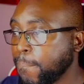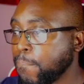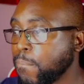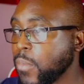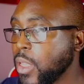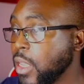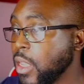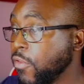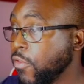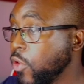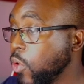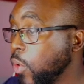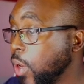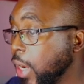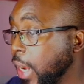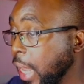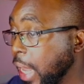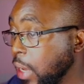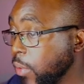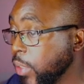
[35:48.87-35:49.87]
if you
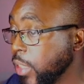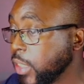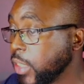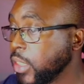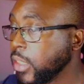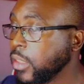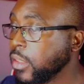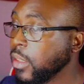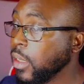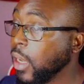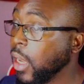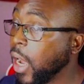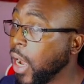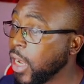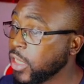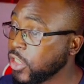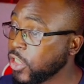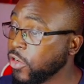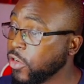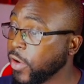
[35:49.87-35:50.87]
allow it,
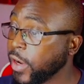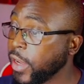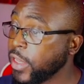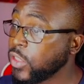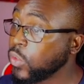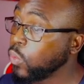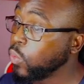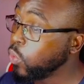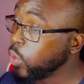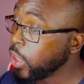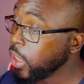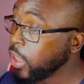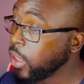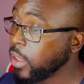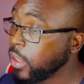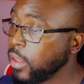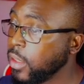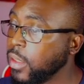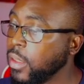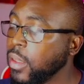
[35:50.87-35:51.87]
God's grace
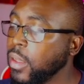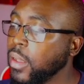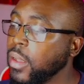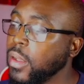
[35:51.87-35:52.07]
will